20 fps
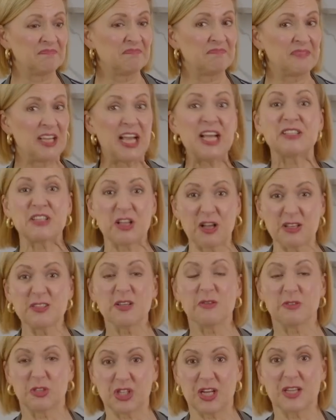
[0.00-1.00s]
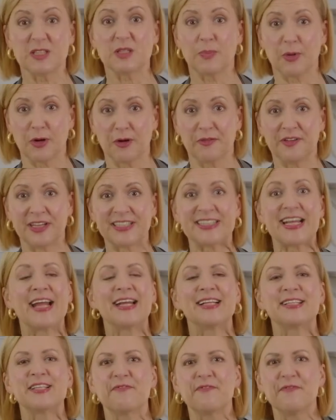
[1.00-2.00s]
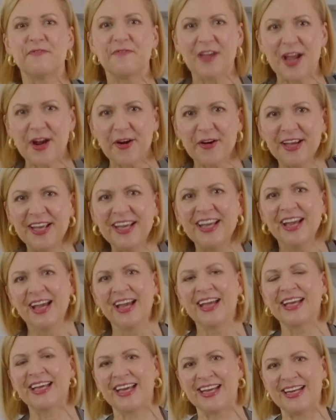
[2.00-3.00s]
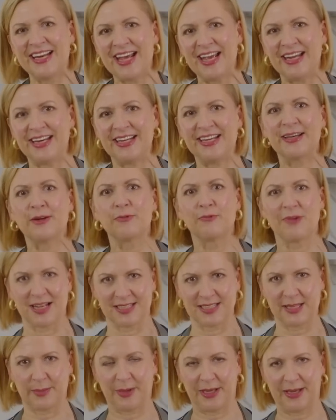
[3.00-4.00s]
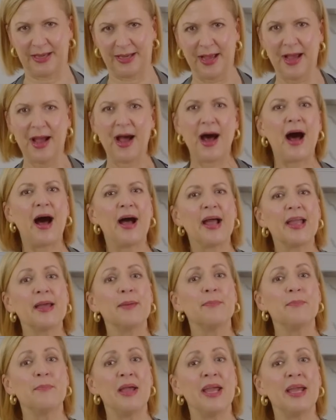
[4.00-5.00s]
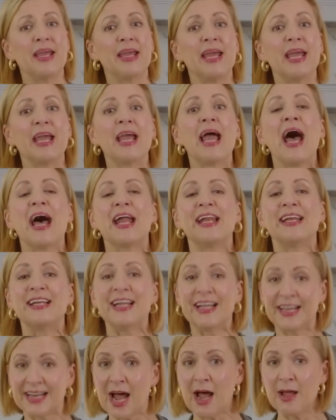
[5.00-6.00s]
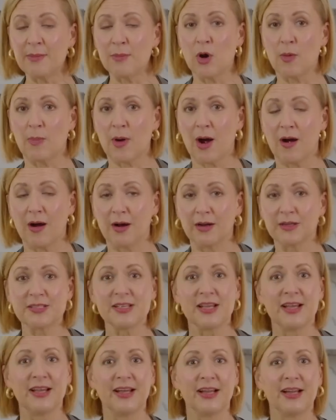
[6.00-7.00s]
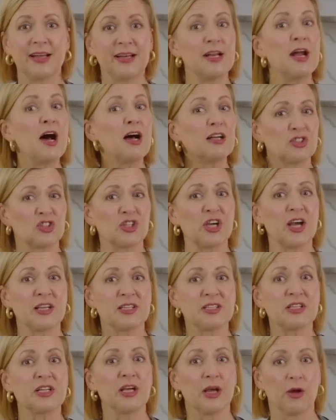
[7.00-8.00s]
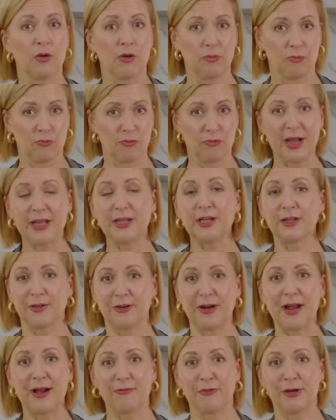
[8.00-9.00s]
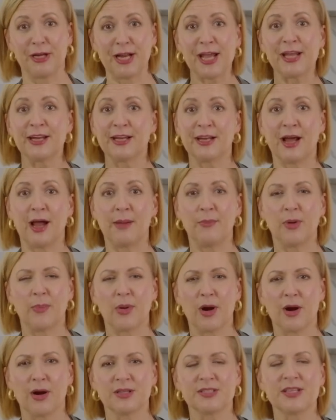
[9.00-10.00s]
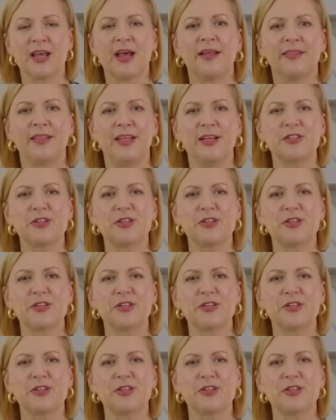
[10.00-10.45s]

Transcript: it's also just perfect, and it's a very Canadian recipe. I am making Nanaimo bars, not just regular everyday Nanaimo bars. These